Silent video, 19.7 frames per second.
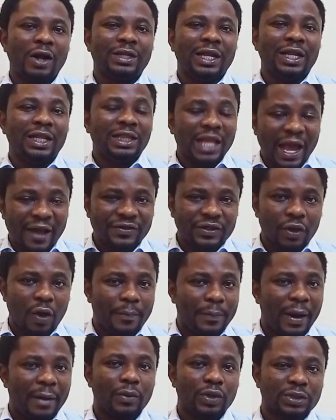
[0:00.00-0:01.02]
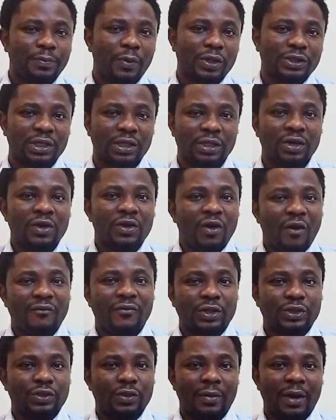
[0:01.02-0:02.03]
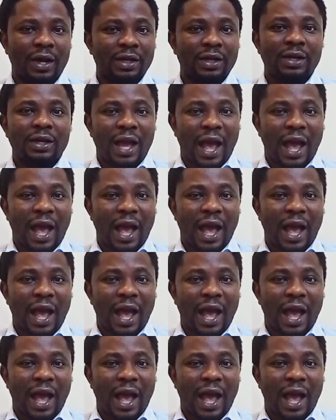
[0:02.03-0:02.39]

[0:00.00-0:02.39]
the left uppermost portion of your stomach,